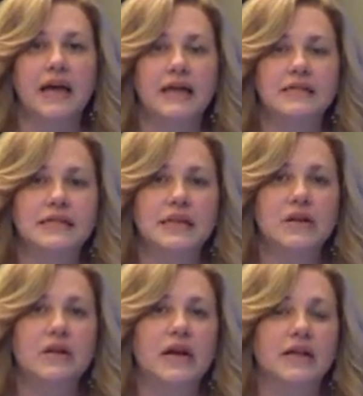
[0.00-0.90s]
It's
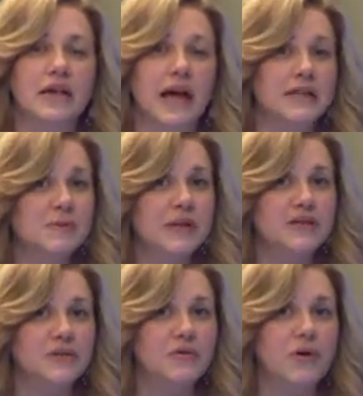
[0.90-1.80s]
seen
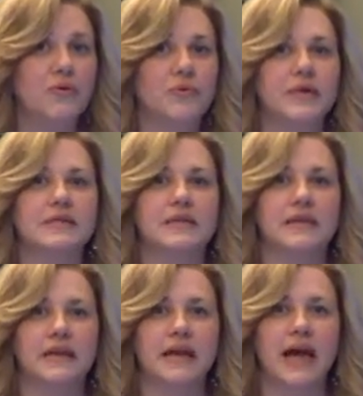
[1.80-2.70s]
exponential growth
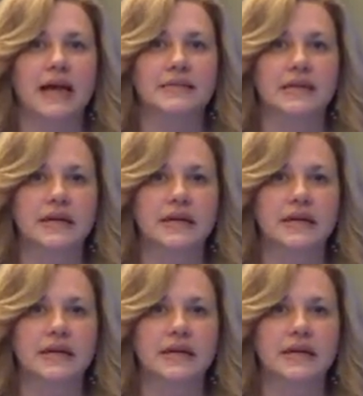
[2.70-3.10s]
recently as the